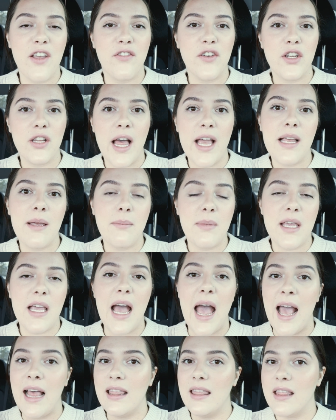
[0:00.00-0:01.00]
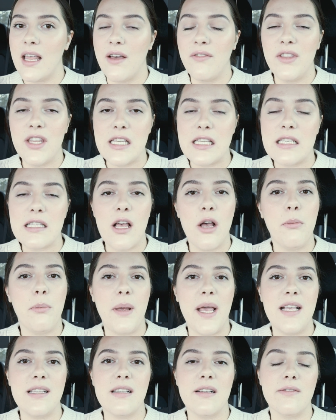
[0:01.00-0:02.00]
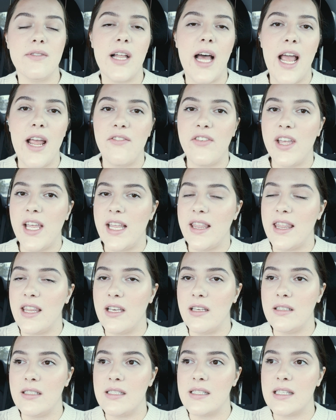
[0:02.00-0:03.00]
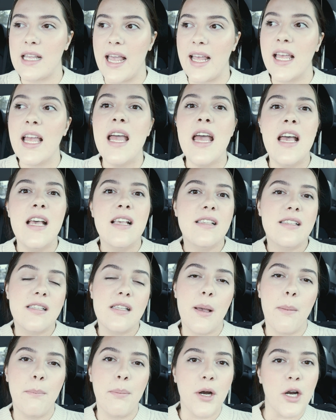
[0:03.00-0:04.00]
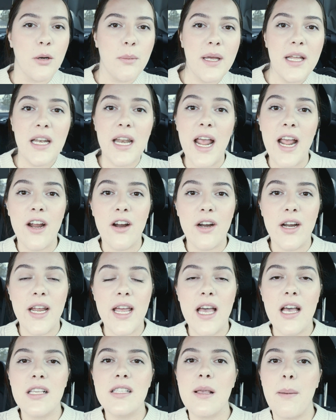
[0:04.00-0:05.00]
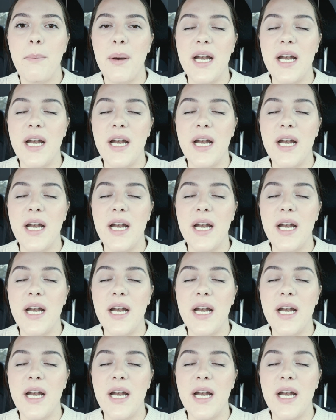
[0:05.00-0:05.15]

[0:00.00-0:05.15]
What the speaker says: If you're like me, I love the slow pace of life in those like suburban areas,